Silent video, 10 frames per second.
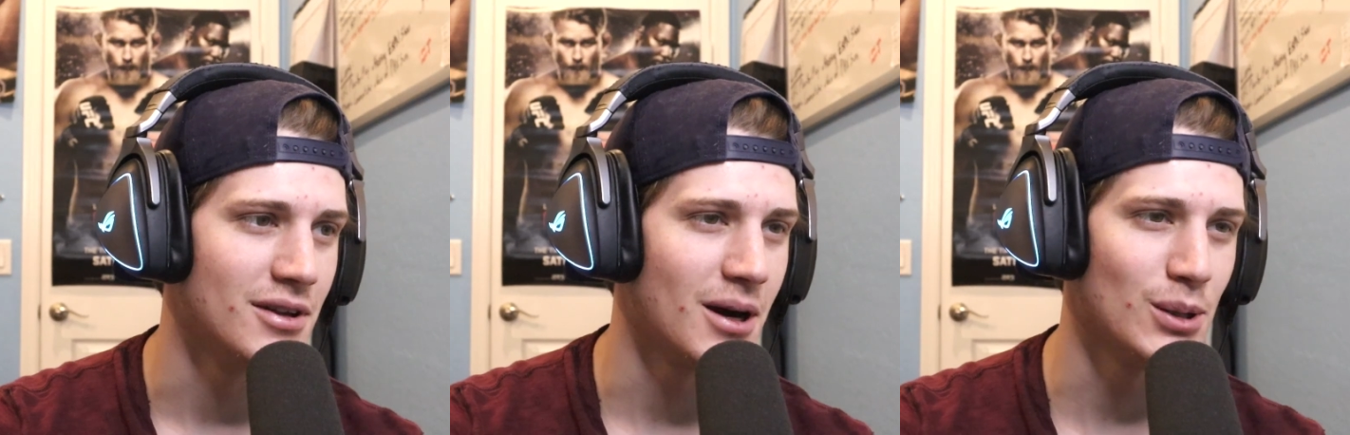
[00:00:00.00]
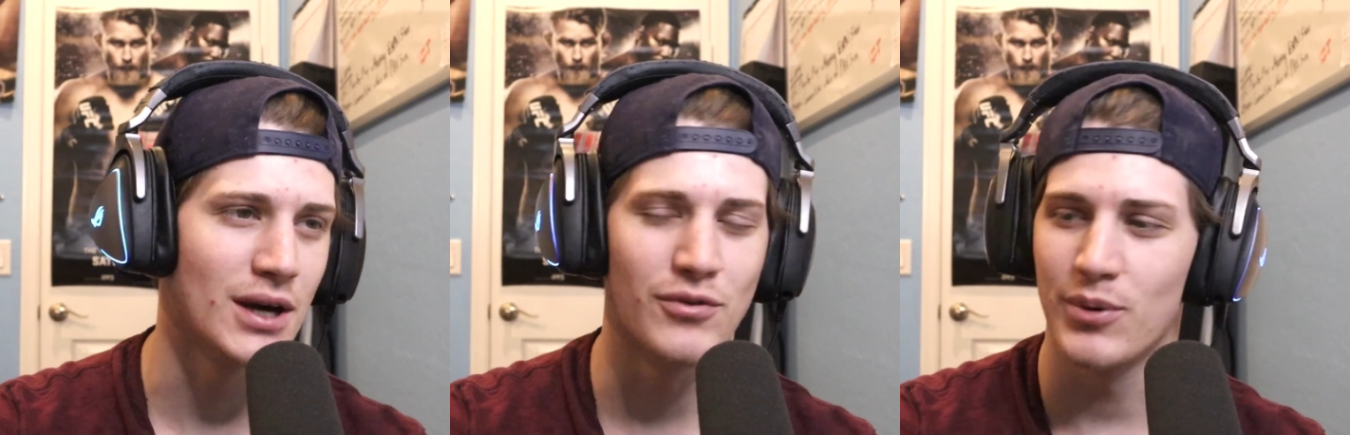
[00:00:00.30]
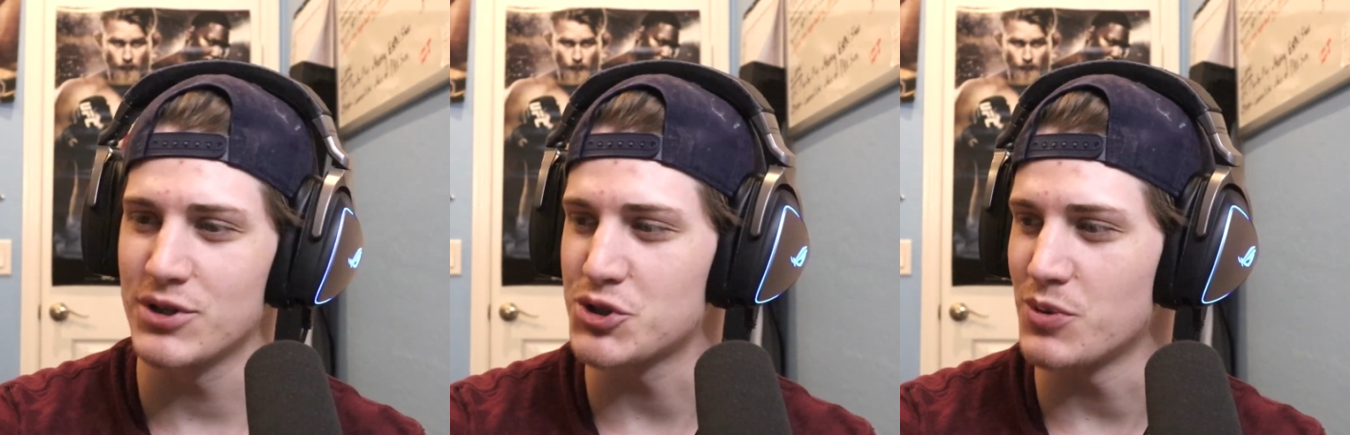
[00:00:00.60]
Speaker 1: it. I love it.
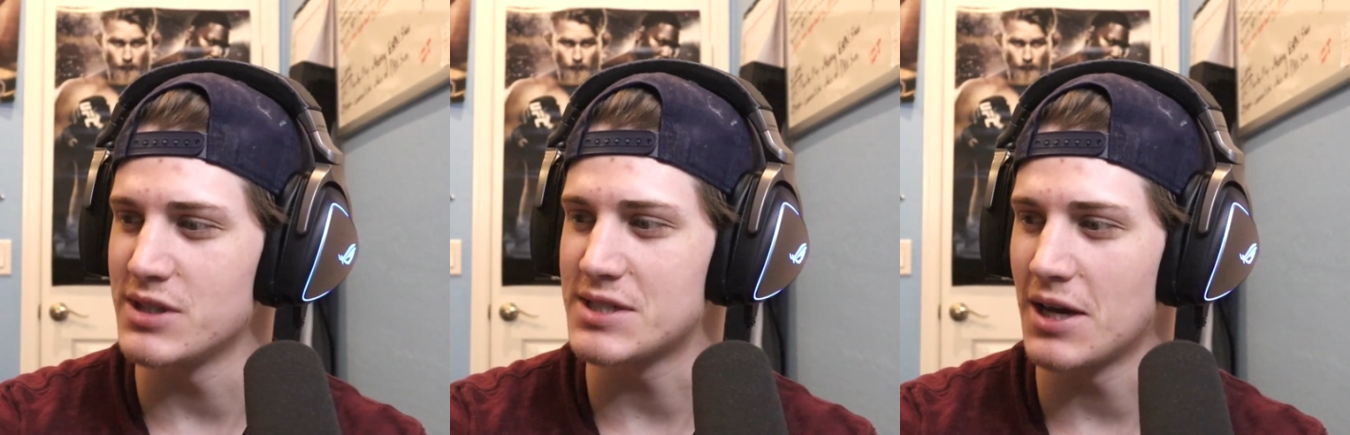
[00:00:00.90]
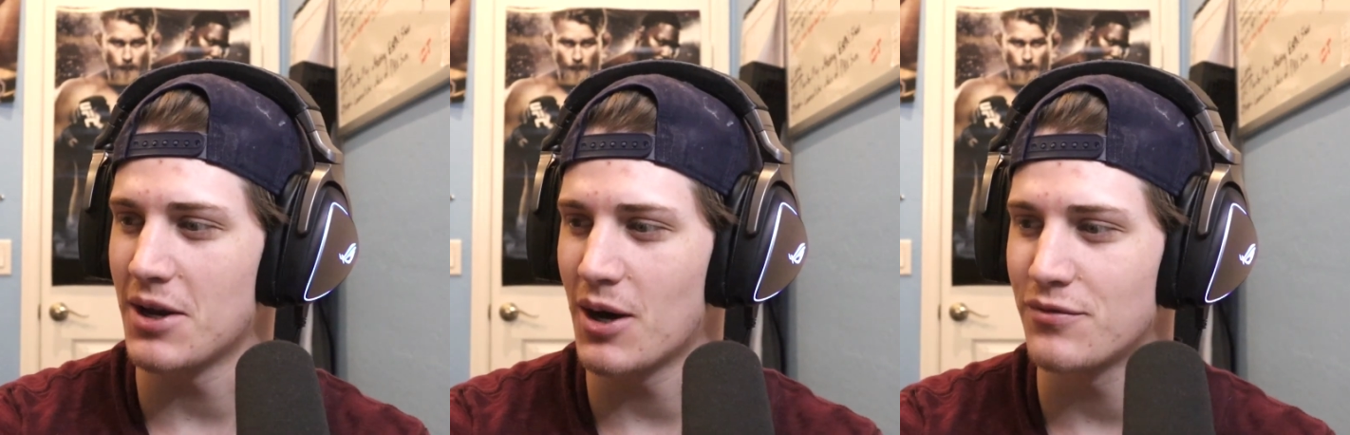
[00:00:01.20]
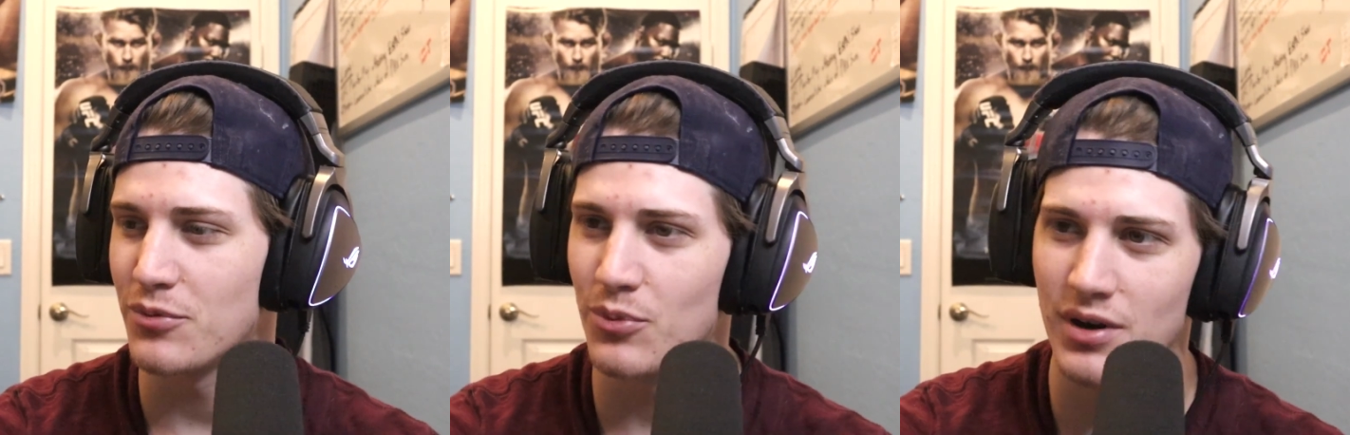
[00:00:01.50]
What a sweet send
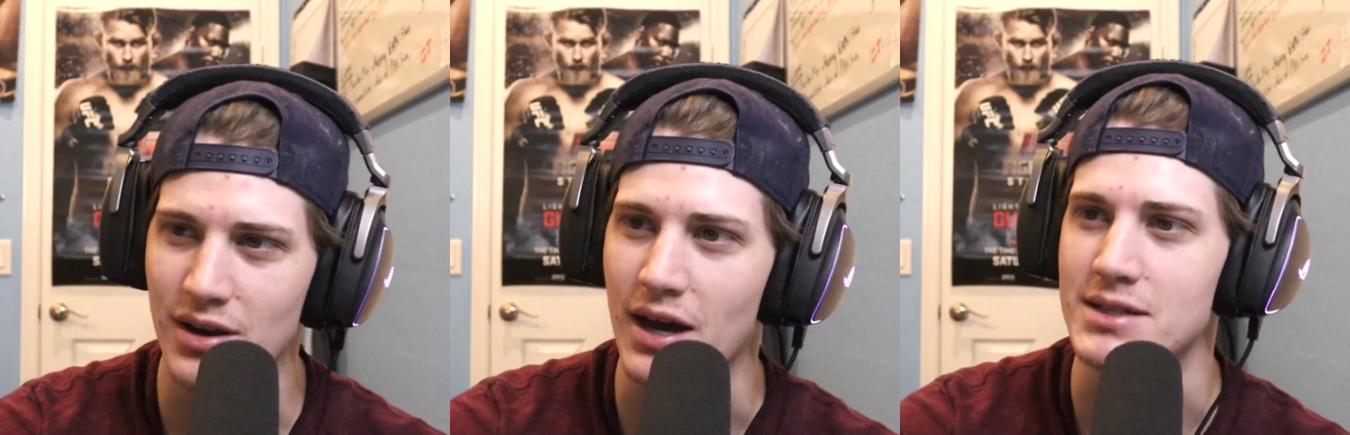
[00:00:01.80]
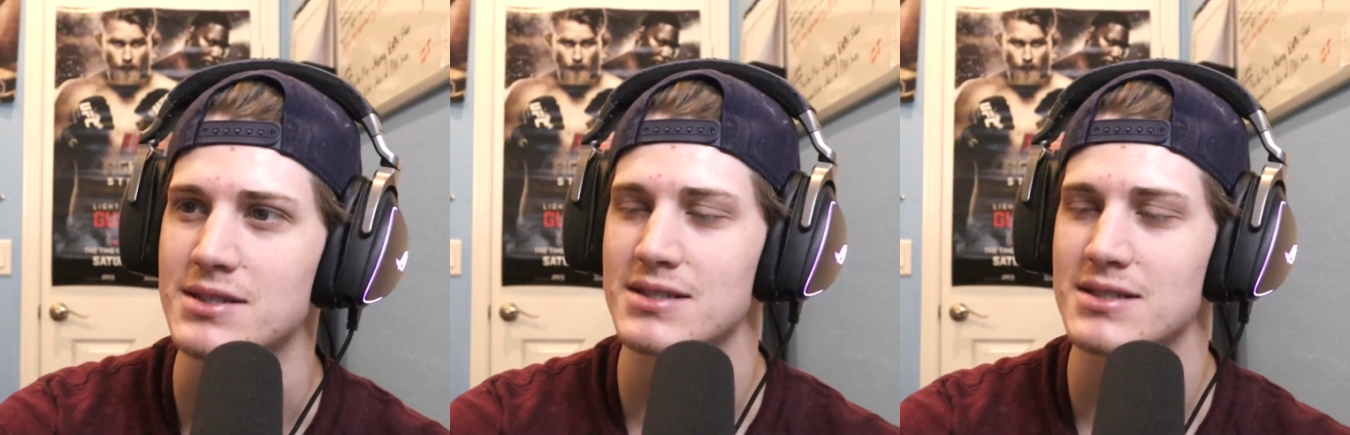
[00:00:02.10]
off. What a nice